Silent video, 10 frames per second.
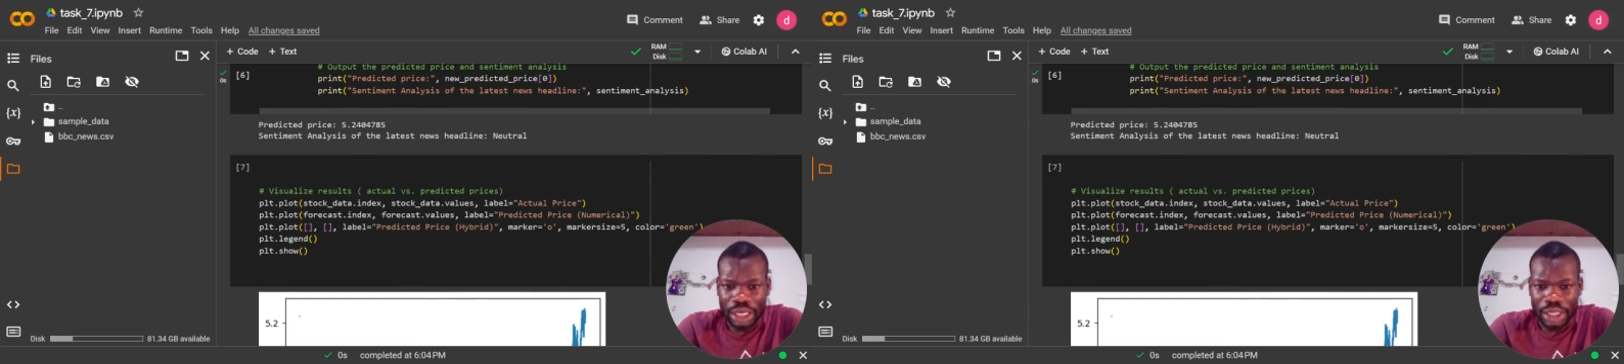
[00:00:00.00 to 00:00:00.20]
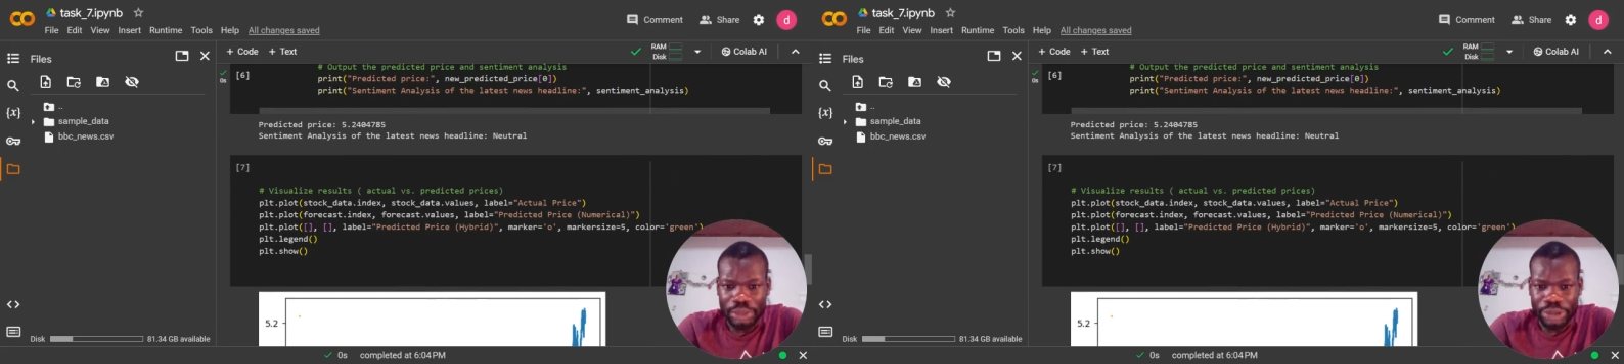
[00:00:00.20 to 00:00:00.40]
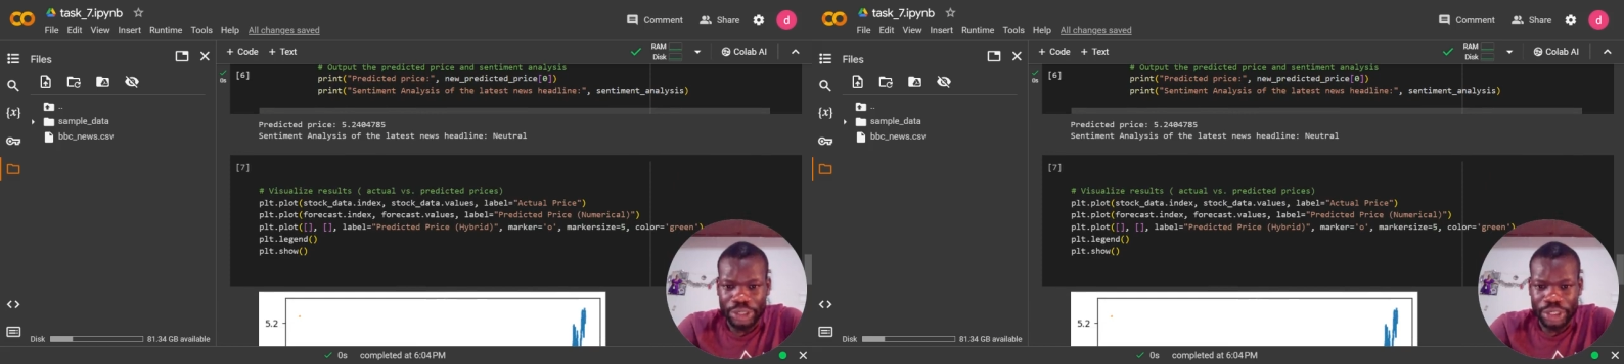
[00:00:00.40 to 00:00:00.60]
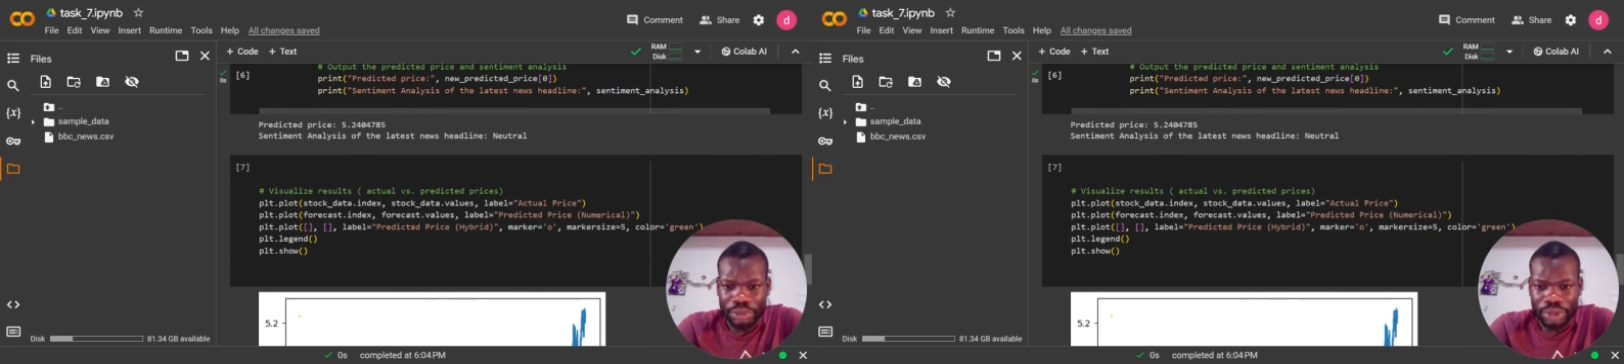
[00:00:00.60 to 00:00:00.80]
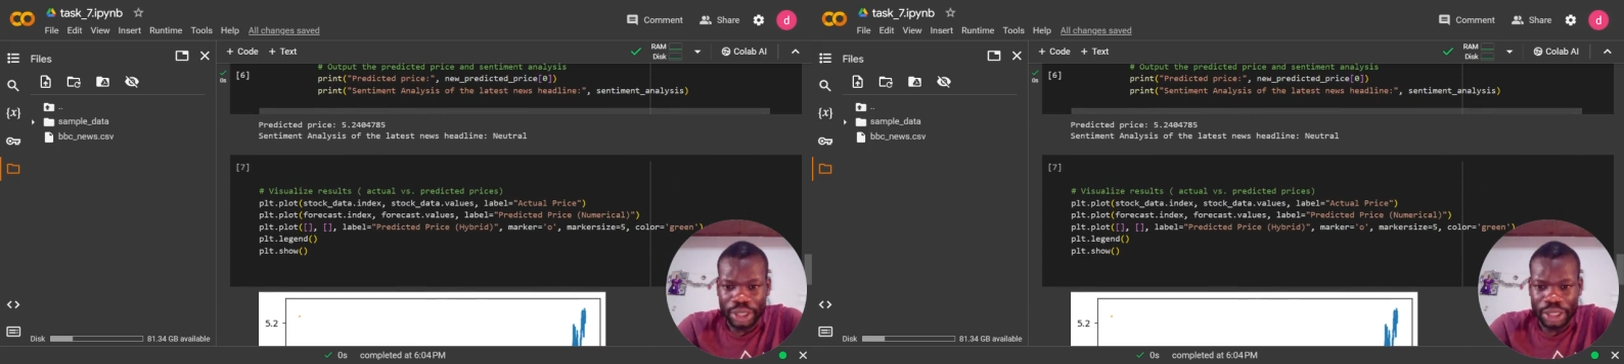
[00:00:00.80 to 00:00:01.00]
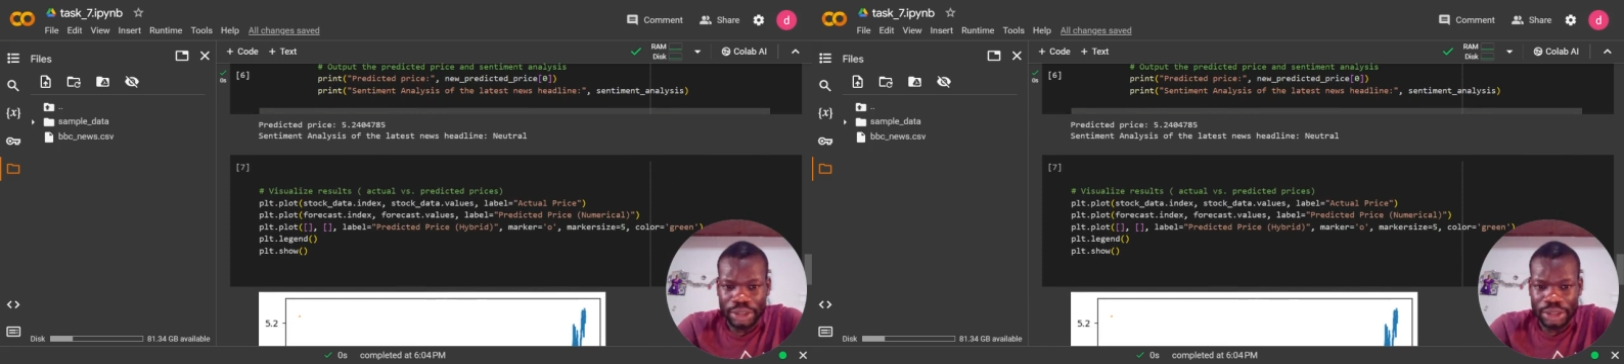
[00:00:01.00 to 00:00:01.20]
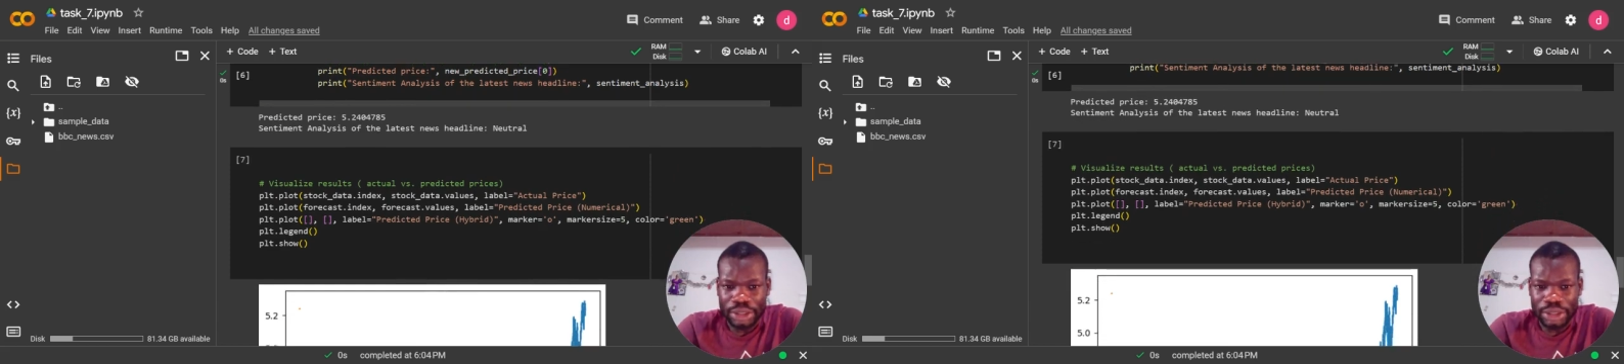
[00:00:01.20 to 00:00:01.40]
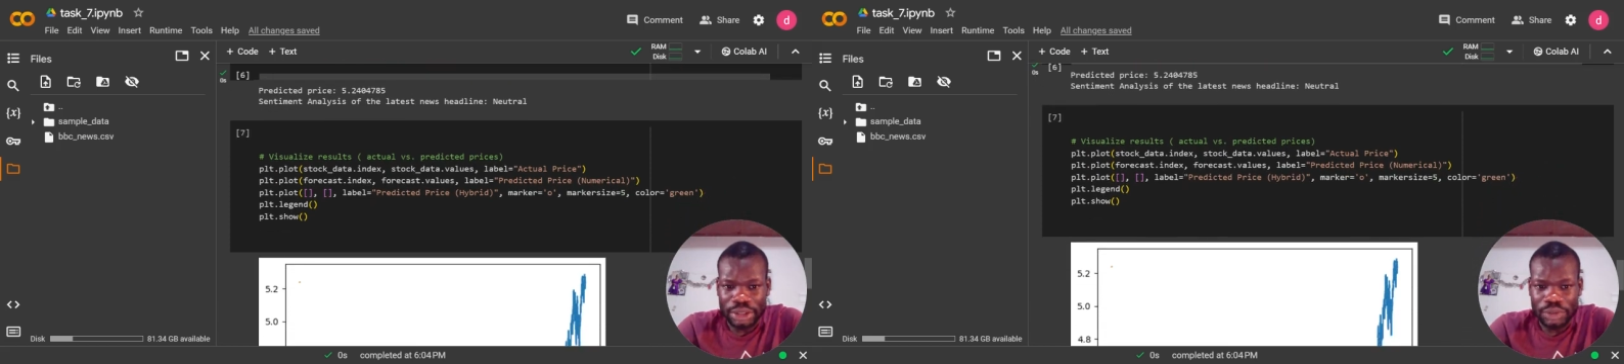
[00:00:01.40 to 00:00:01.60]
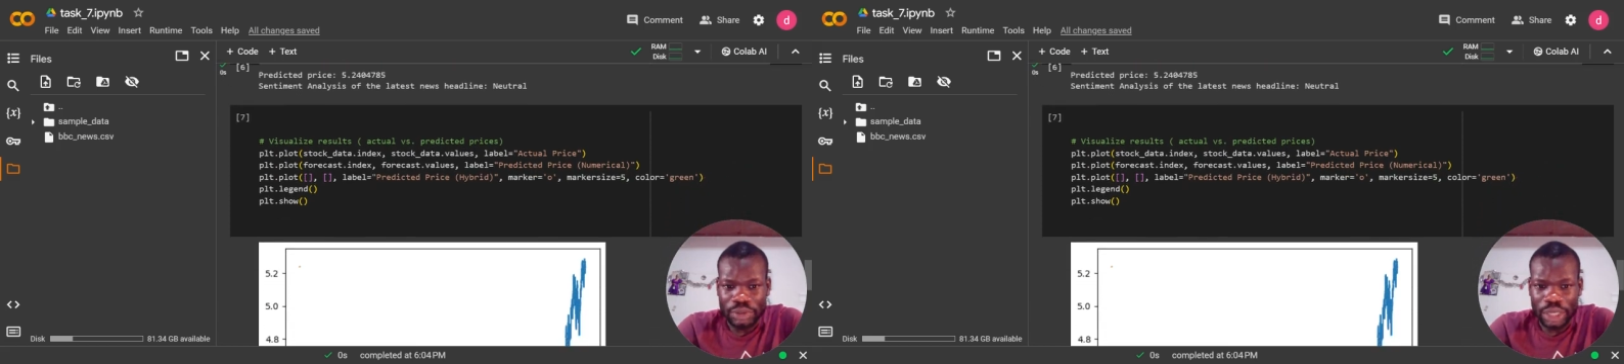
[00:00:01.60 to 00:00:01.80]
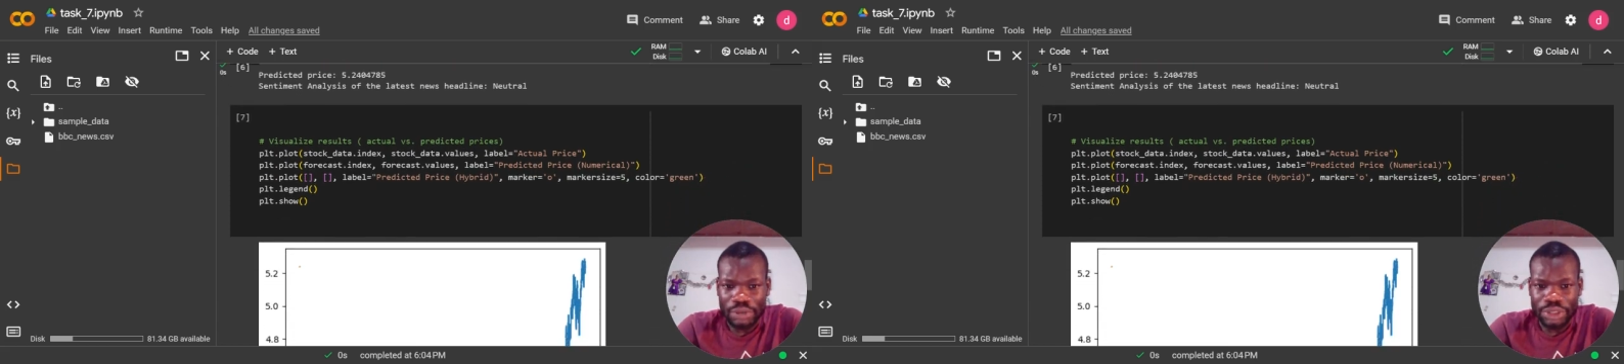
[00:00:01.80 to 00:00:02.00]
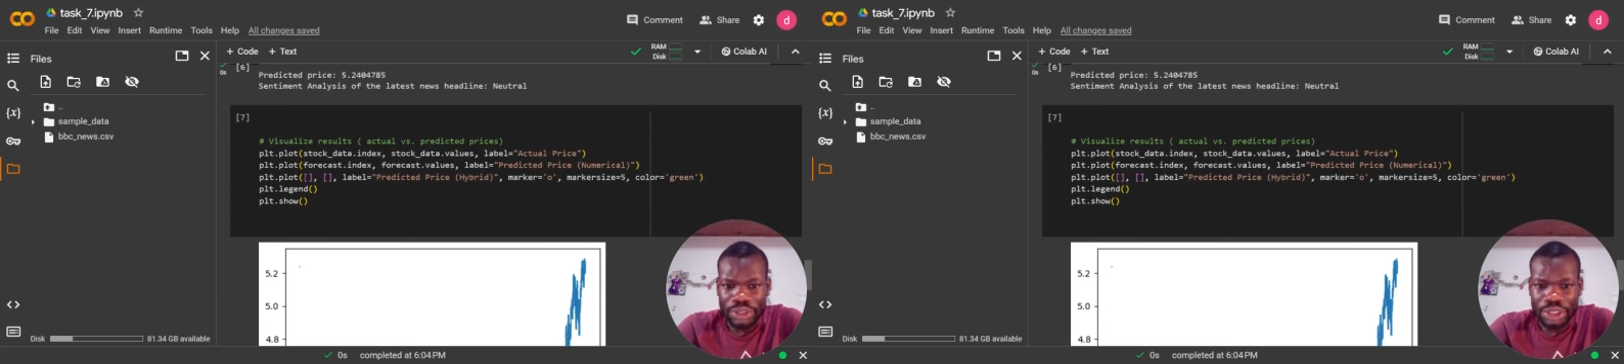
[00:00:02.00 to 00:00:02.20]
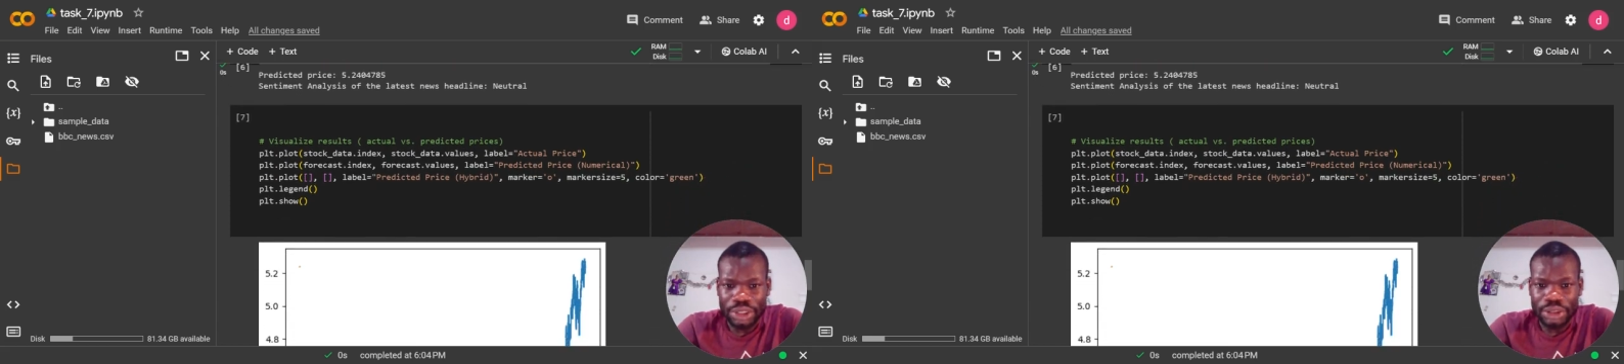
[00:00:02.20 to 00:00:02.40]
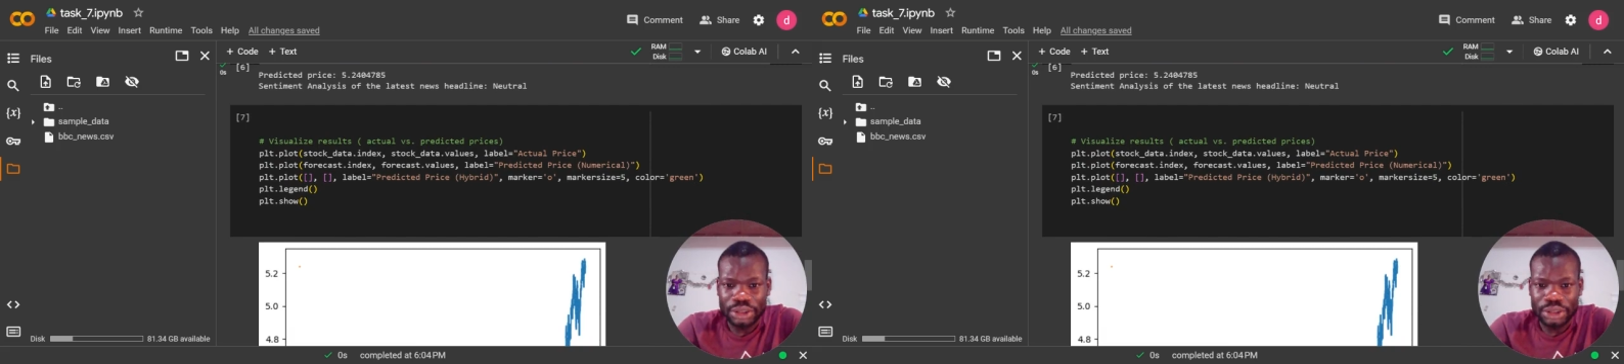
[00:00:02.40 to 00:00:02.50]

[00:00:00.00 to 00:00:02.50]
and the predicted price, we have it here.